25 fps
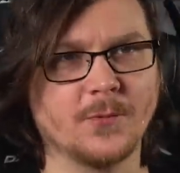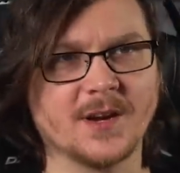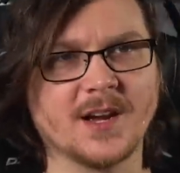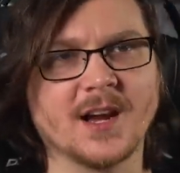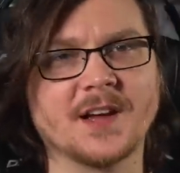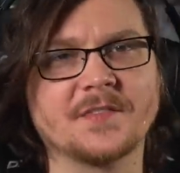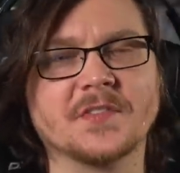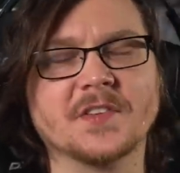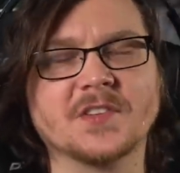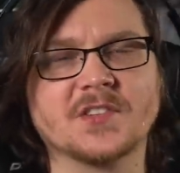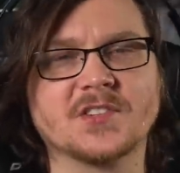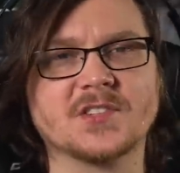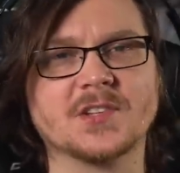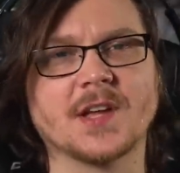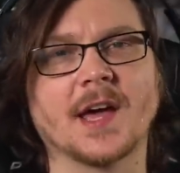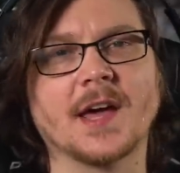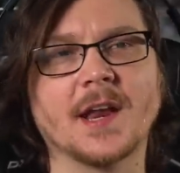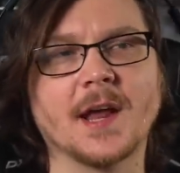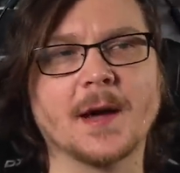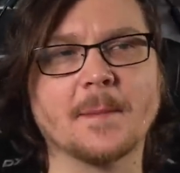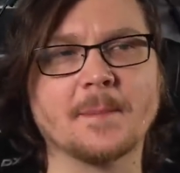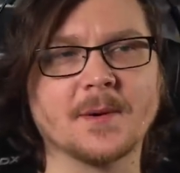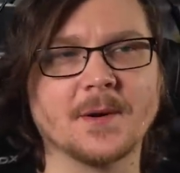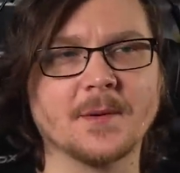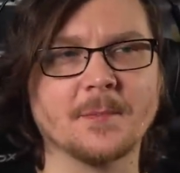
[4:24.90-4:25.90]
we got the
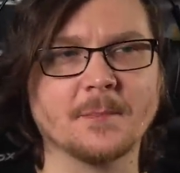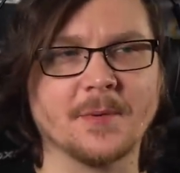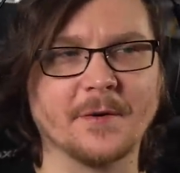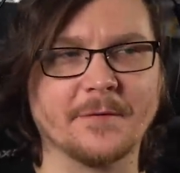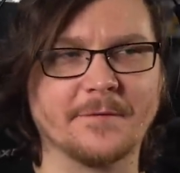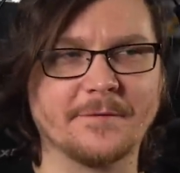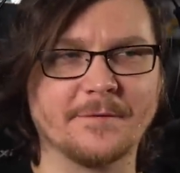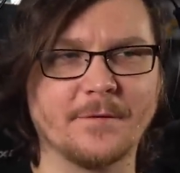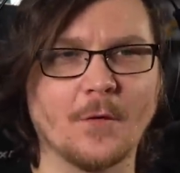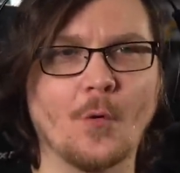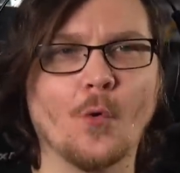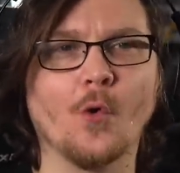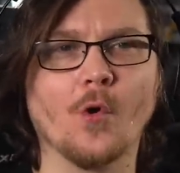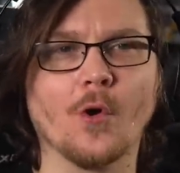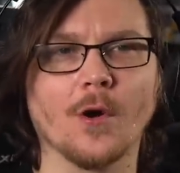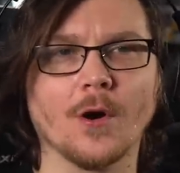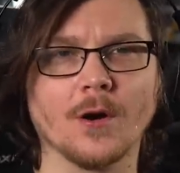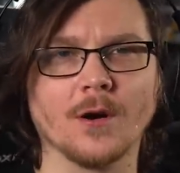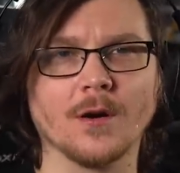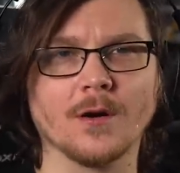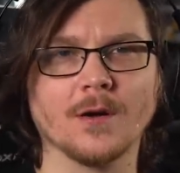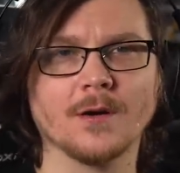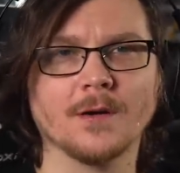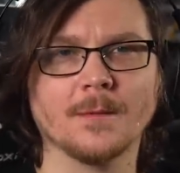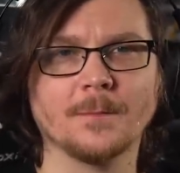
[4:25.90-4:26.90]
setup
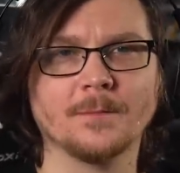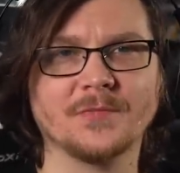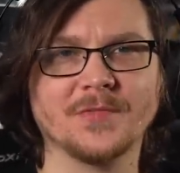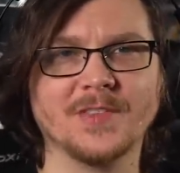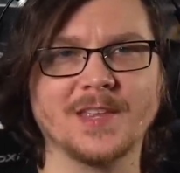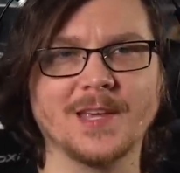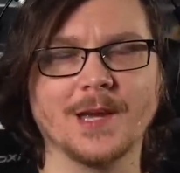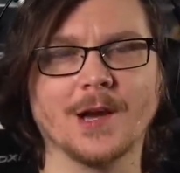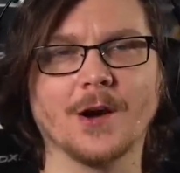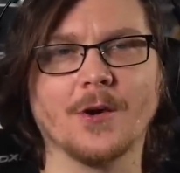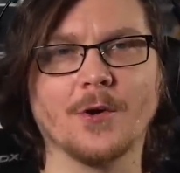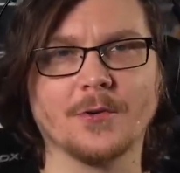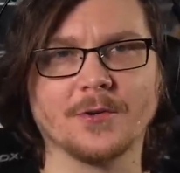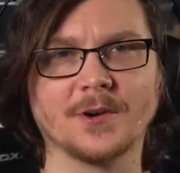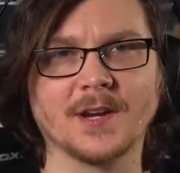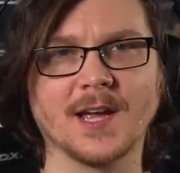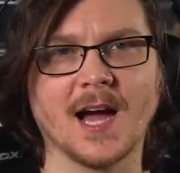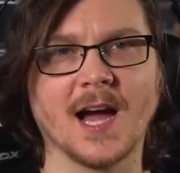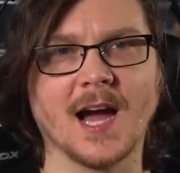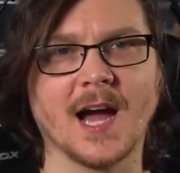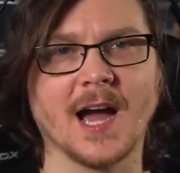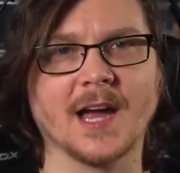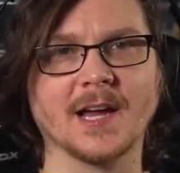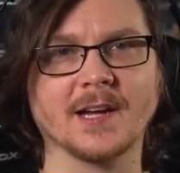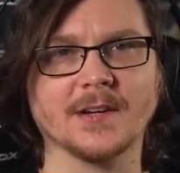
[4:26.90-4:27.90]
before the old
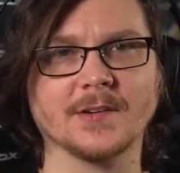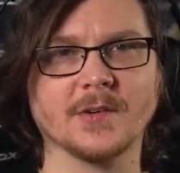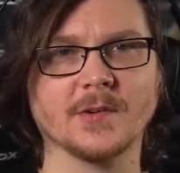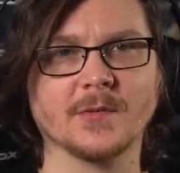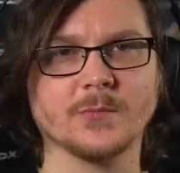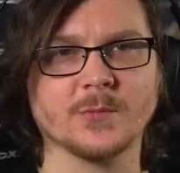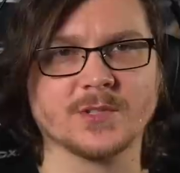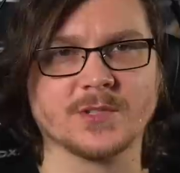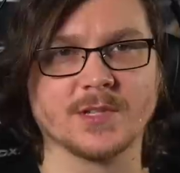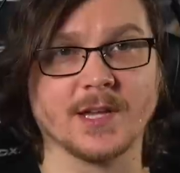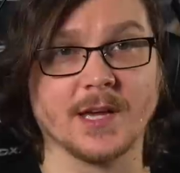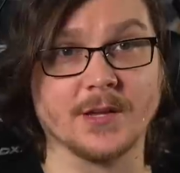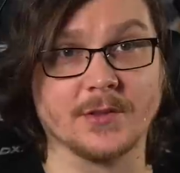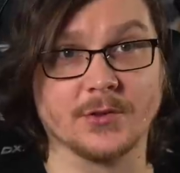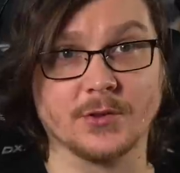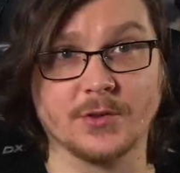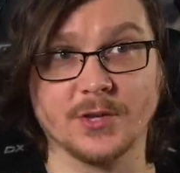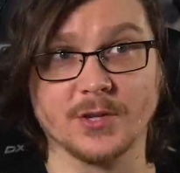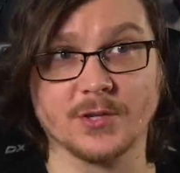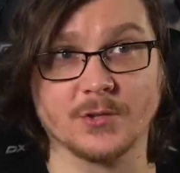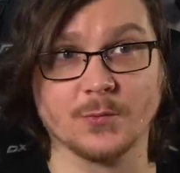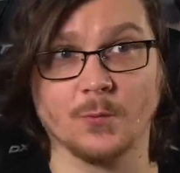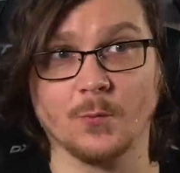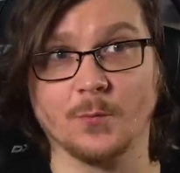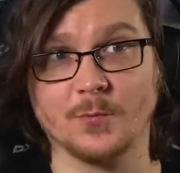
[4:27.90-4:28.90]
guy was like,
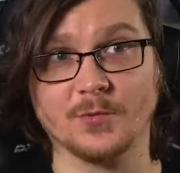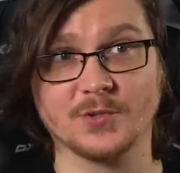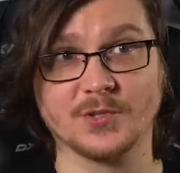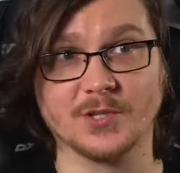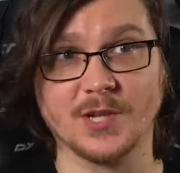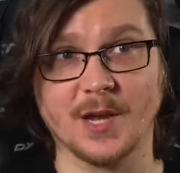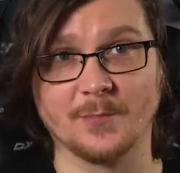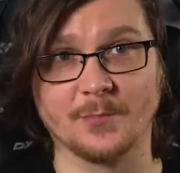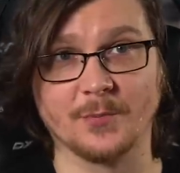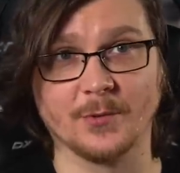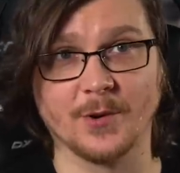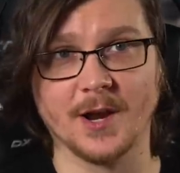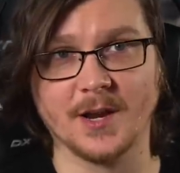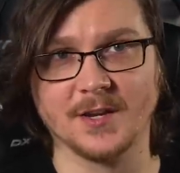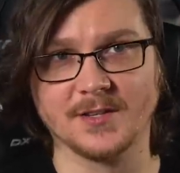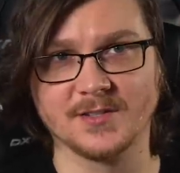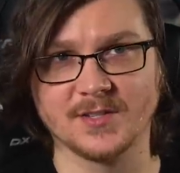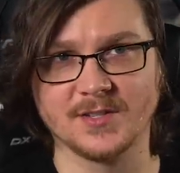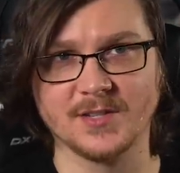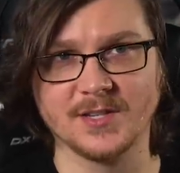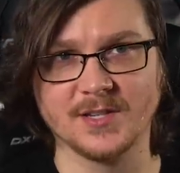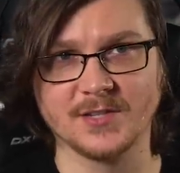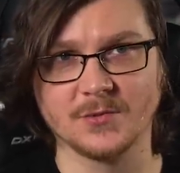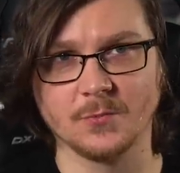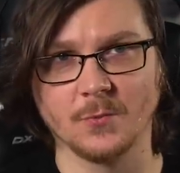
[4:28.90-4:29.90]
this separates
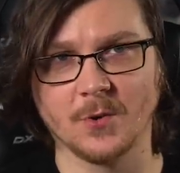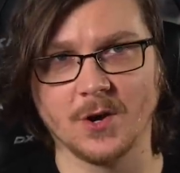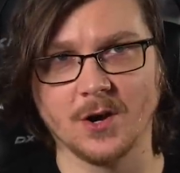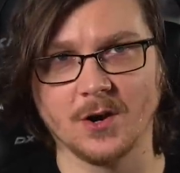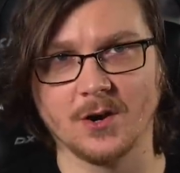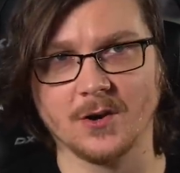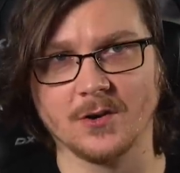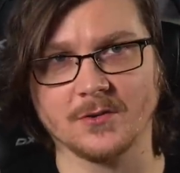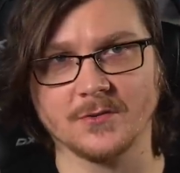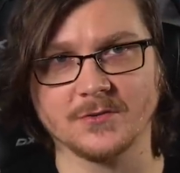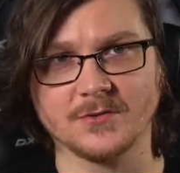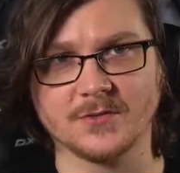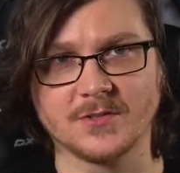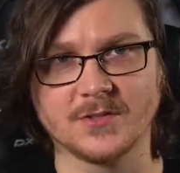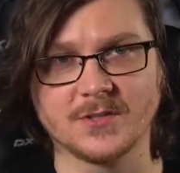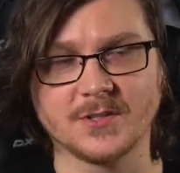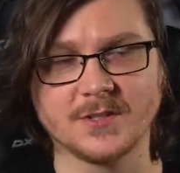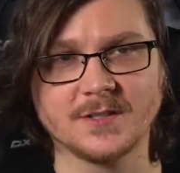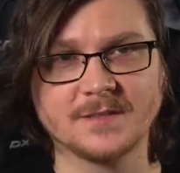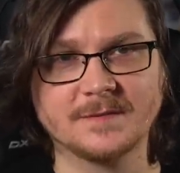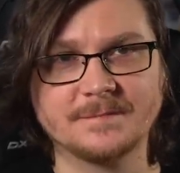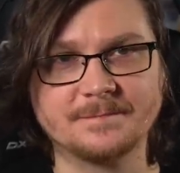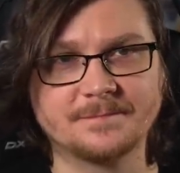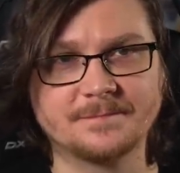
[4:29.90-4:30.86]
these worlds.